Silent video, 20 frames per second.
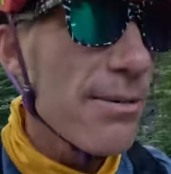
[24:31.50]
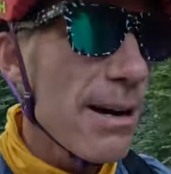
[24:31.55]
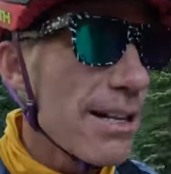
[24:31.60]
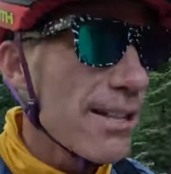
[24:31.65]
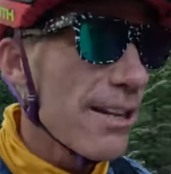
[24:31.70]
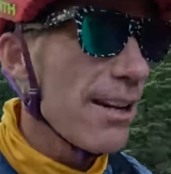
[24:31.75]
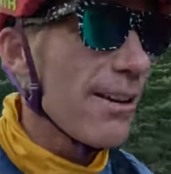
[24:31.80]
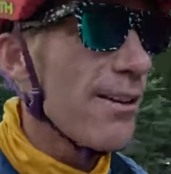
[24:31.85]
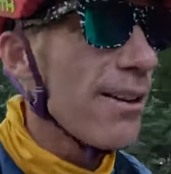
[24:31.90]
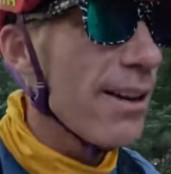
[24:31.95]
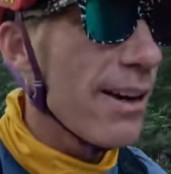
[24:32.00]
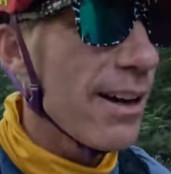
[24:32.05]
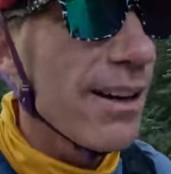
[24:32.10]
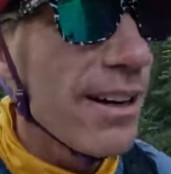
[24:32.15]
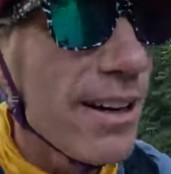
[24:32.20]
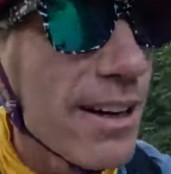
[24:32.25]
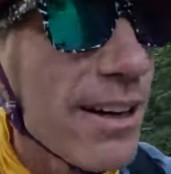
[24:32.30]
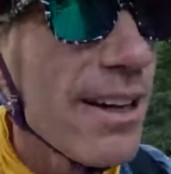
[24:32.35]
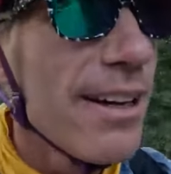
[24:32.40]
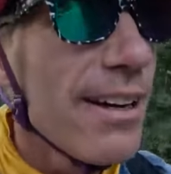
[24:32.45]
myself.
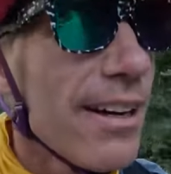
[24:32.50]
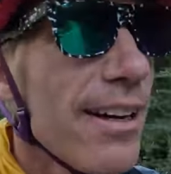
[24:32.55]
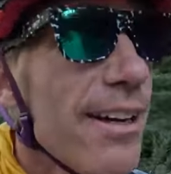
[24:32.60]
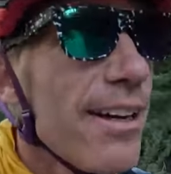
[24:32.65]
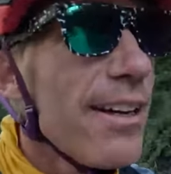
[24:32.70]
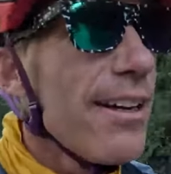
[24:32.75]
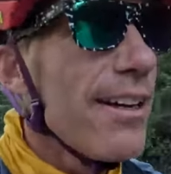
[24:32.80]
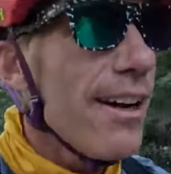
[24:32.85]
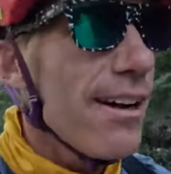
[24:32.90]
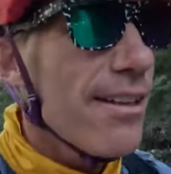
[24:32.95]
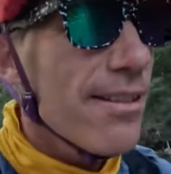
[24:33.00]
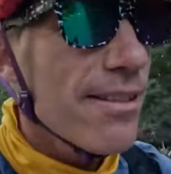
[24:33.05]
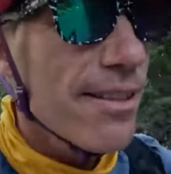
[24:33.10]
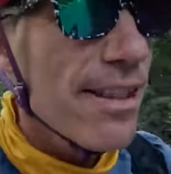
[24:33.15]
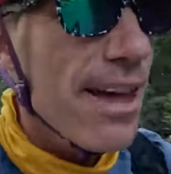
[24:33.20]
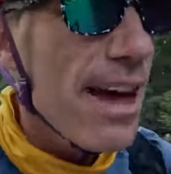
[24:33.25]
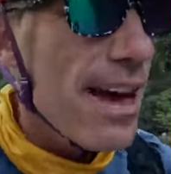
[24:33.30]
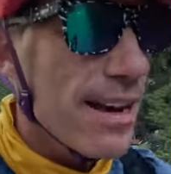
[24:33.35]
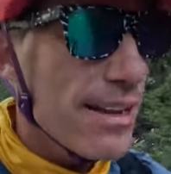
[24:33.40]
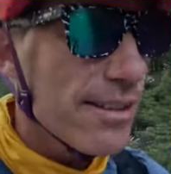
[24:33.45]
Other
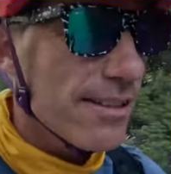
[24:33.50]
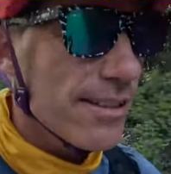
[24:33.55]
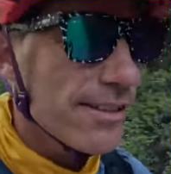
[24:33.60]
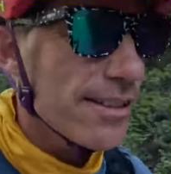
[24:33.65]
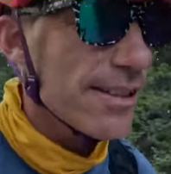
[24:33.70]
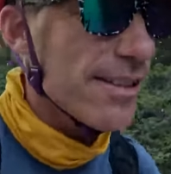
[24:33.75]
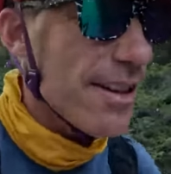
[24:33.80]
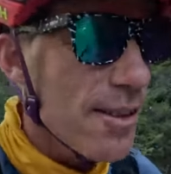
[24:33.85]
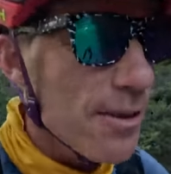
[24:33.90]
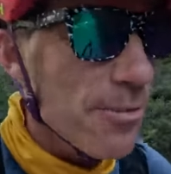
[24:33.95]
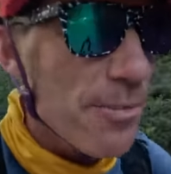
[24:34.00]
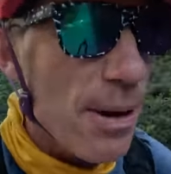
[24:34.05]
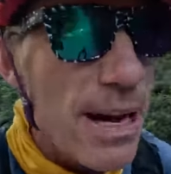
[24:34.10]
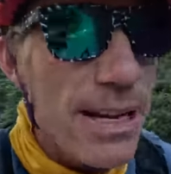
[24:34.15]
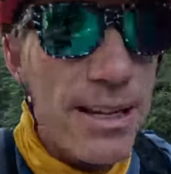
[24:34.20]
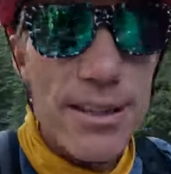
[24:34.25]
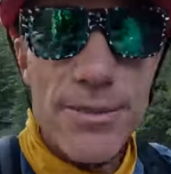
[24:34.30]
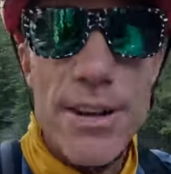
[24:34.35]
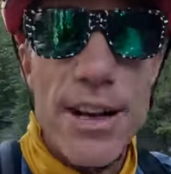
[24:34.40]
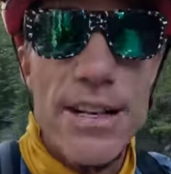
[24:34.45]
than that, it's just another
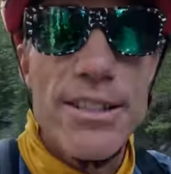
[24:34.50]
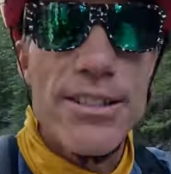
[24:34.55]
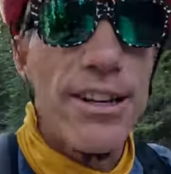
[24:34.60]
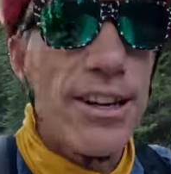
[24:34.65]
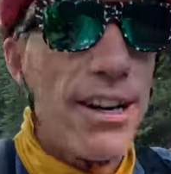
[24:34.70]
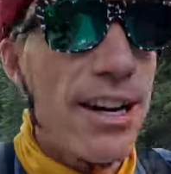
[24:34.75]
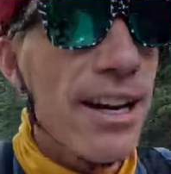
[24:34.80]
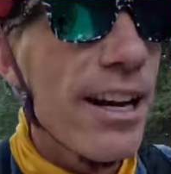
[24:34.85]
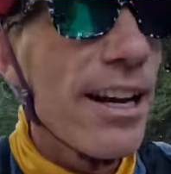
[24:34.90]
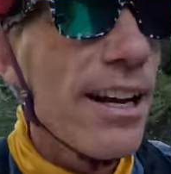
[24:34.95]
bike adventure.